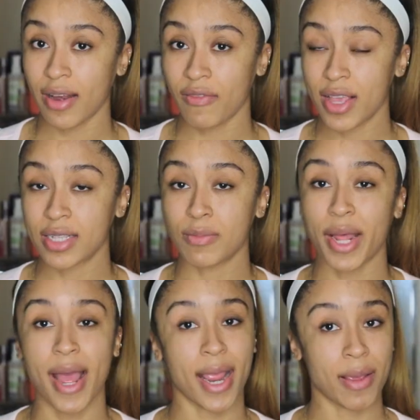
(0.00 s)
of this,
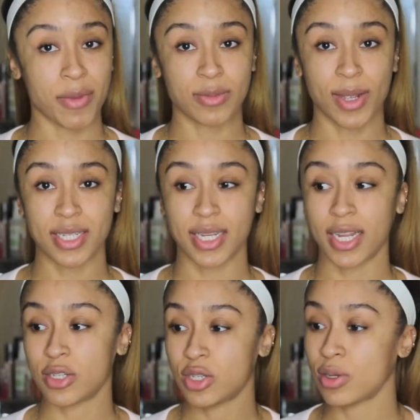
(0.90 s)
but I am expecting
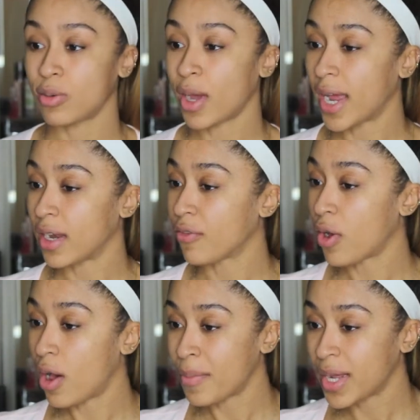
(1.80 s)
it to kind of
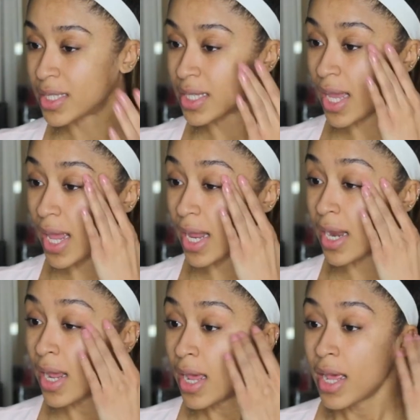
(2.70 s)
calm my skin,